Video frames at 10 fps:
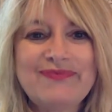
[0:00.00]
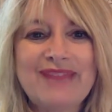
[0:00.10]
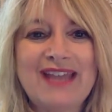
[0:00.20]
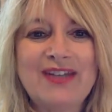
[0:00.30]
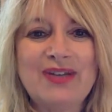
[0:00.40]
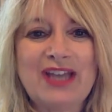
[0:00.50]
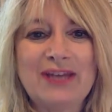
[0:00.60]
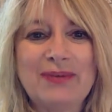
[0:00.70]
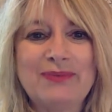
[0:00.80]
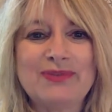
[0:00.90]
I know a lot
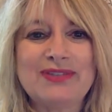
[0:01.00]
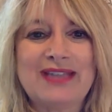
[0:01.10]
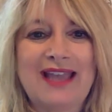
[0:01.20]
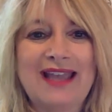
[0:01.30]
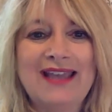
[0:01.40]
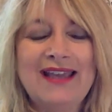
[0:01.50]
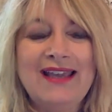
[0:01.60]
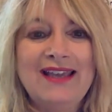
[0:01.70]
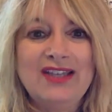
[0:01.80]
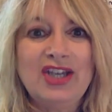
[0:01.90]
of people say,
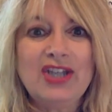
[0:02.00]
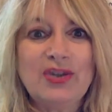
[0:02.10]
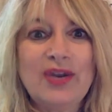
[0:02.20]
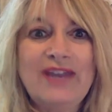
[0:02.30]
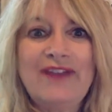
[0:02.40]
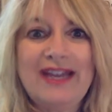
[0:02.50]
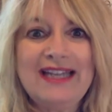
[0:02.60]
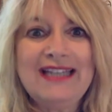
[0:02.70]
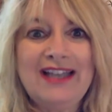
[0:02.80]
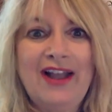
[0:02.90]
good grief, I
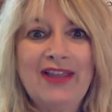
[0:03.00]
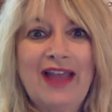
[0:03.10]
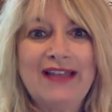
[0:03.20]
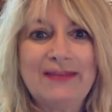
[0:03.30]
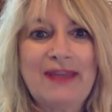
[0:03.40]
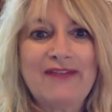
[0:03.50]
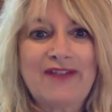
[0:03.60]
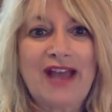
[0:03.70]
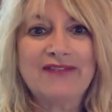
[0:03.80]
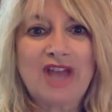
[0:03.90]
didn't get online to make
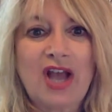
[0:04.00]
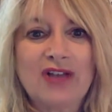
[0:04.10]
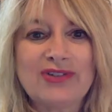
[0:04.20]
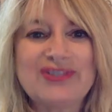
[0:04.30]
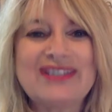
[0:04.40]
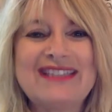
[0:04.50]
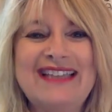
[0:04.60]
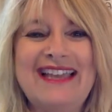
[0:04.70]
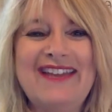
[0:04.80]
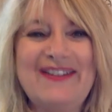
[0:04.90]
$5.
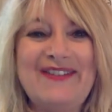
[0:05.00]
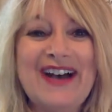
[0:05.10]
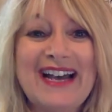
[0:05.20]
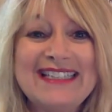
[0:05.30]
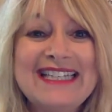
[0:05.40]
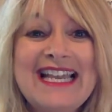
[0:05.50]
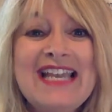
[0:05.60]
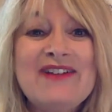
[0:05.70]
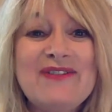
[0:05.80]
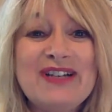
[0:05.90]
But
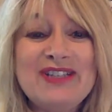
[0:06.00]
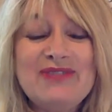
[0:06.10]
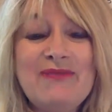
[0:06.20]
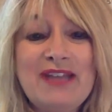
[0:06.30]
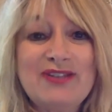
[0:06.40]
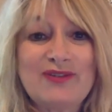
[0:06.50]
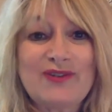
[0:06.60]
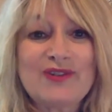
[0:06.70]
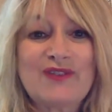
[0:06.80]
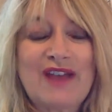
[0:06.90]
once you made your
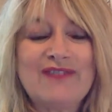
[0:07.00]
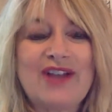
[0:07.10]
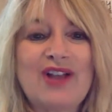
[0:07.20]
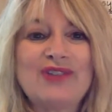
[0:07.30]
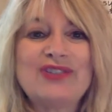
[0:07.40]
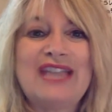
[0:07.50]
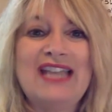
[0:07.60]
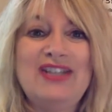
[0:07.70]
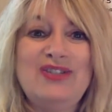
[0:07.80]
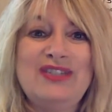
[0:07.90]
first $5
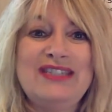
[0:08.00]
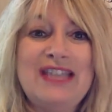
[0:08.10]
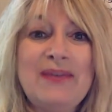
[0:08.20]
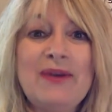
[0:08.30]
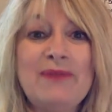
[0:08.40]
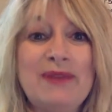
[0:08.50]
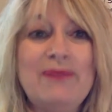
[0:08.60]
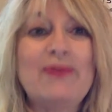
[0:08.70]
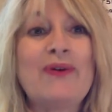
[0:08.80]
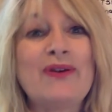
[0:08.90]
and you see what
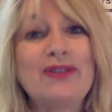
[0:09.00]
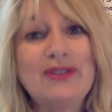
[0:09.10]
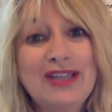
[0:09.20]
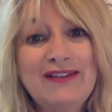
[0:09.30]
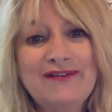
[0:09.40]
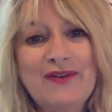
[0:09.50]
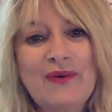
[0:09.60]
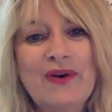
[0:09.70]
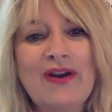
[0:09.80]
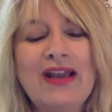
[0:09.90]
people are looking
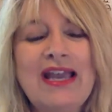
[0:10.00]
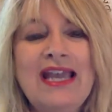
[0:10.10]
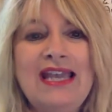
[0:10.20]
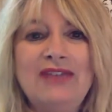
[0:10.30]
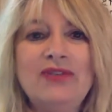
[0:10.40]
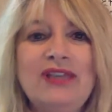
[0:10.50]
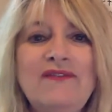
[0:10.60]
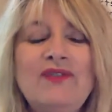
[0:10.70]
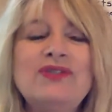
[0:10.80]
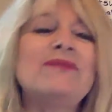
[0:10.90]
for, it'll
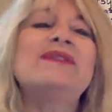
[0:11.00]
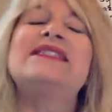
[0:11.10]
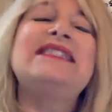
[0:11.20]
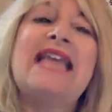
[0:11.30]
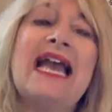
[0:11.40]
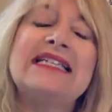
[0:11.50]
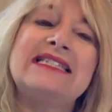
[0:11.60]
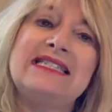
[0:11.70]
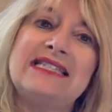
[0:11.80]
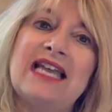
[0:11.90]
give you some
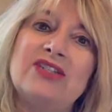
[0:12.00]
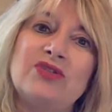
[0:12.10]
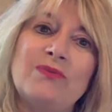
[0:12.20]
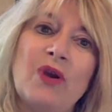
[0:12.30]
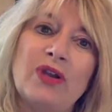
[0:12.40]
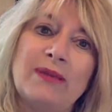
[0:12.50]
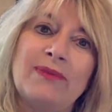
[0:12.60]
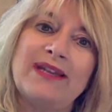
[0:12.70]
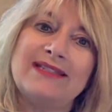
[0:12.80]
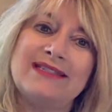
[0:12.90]
stats inside your
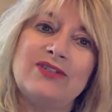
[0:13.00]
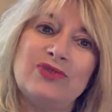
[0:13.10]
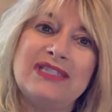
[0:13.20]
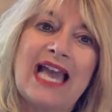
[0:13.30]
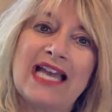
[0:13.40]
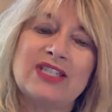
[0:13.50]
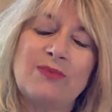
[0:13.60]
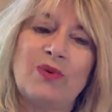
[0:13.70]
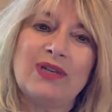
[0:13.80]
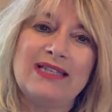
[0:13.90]
marketplace, your
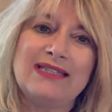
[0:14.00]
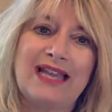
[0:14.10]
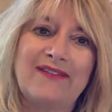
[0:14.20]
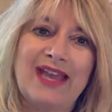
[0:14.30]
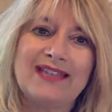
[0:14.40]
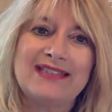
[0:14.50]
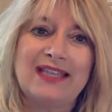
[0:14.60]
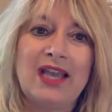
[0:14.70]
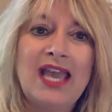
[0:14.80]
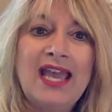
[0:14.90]
dashboard inside of
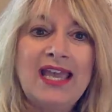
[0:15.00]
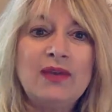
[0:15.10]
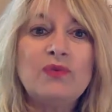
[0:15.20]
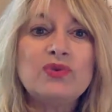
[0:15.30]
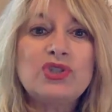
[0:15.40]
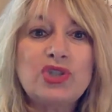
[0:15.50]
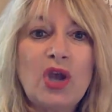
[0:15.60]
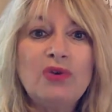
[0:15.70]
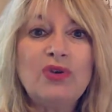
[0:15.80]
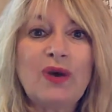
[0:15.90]
Etsy. It will
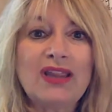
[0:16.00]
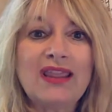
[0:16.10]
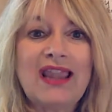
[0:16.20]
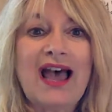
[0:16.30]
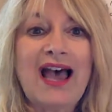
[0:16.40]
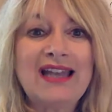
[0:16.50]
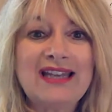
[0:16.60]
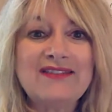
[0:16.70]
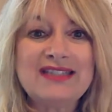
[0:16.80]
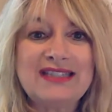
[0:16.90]
show you a lot
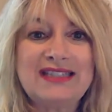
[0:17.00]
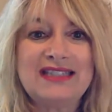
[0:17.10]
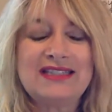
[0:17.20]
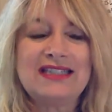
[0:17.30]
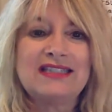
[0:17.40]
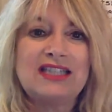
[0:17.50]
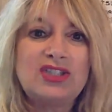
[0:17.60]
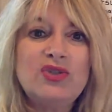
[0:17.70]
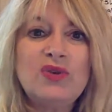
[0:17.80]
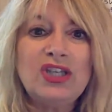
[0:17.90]
of statistics
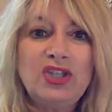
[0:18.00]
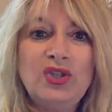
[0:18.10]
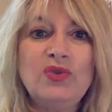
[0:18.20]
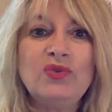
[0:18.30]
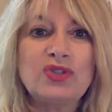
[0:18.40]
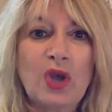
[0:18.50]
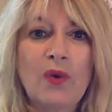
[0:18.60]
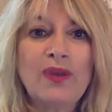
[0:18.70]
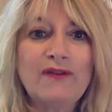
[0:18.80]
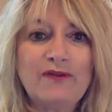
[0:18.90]
that you can use
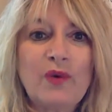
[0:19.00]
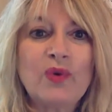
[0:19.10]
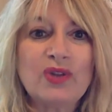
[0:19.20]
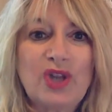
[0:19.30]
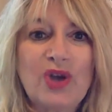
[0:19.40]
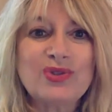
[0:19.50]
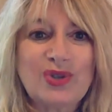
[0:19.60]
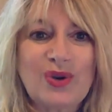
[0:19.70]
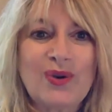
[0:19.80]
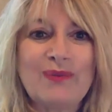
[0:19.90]
going forward long
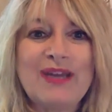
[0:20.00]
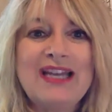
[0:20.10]
term,